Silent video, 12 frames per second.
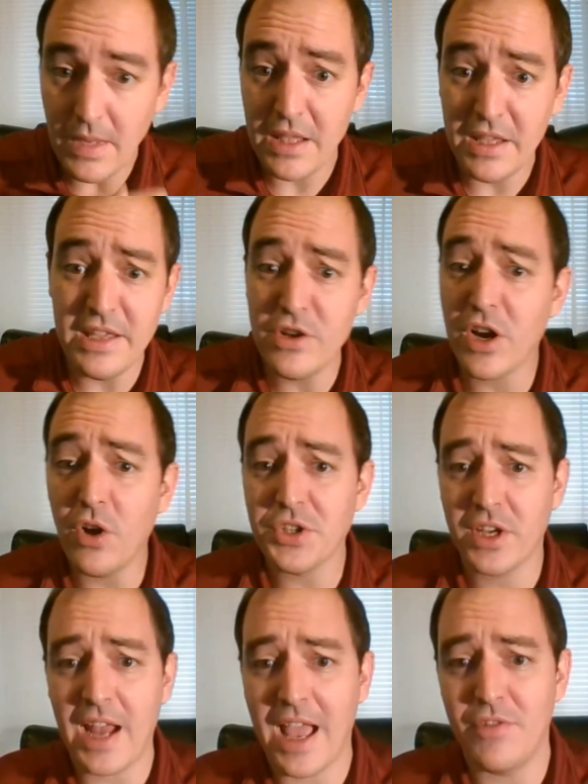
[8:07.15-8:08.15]
You're also
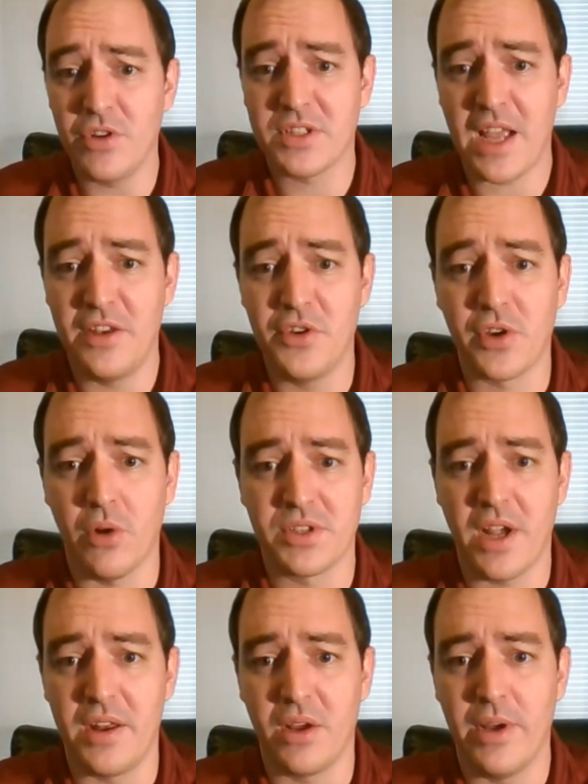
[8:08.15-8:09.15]
going to have your sine and your
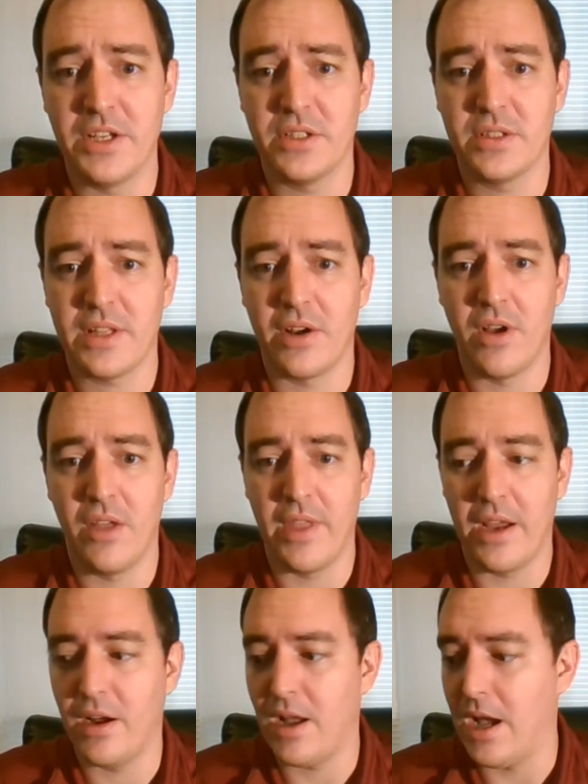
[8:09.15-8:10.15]
cosine equations that are on
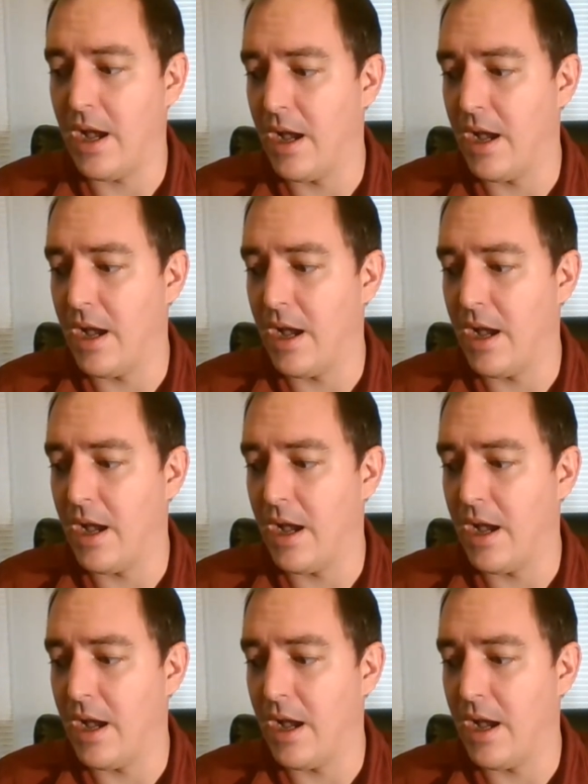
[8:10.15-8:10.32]
there.